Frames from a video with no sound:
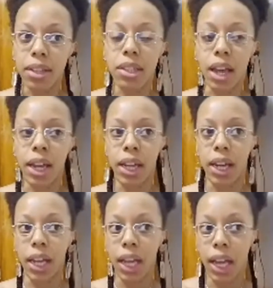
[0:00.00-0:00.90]
It's
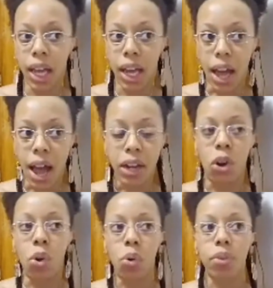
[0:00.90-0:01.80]
like I
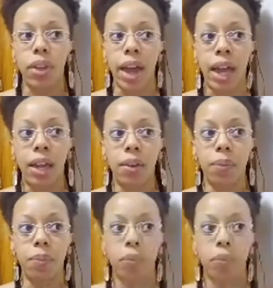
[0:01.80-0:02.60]
know that